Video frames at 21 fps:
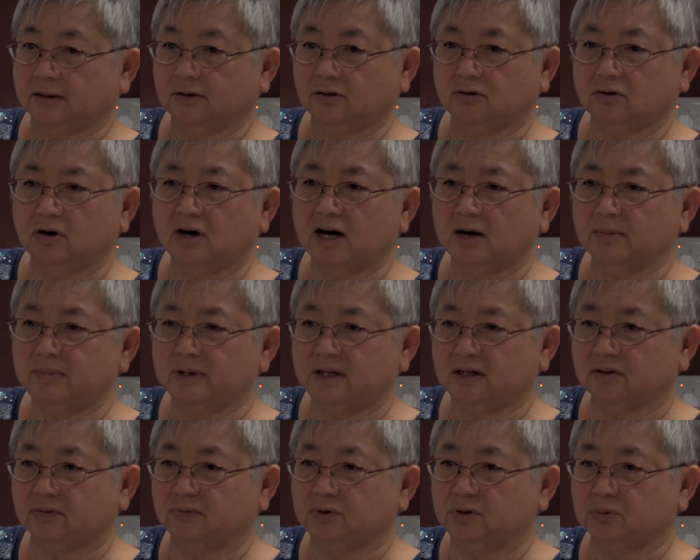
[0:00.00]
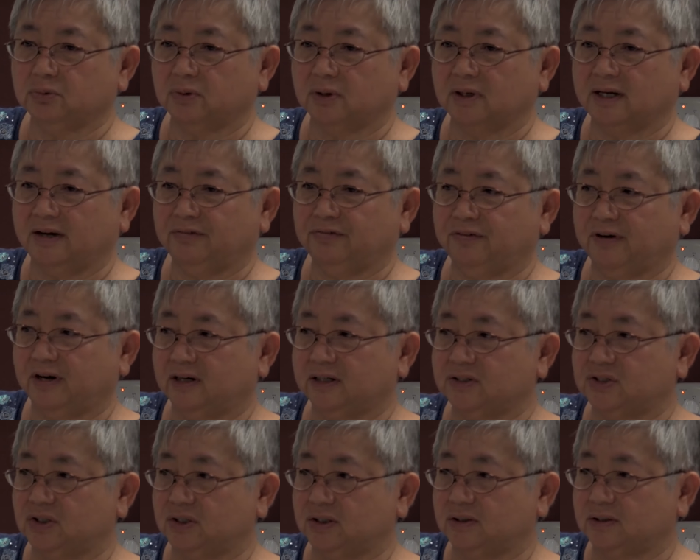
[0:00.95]
don't know how many of you will like feta
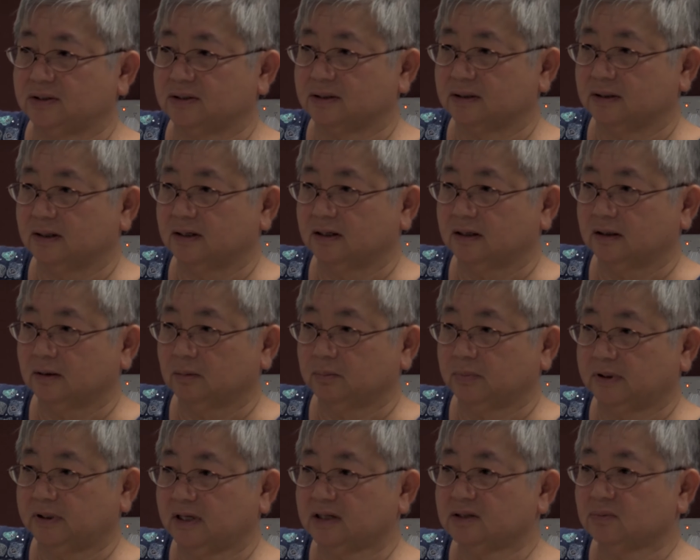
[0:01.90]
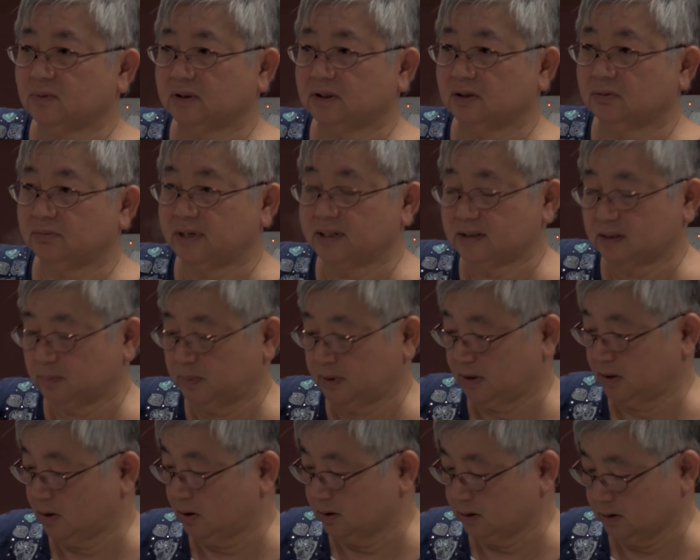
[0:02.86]
cheese, but that's what the recipe
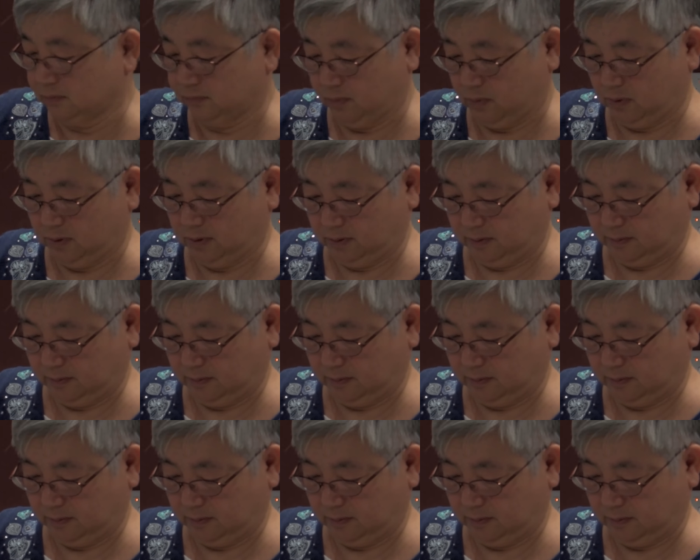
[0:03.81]
calls for.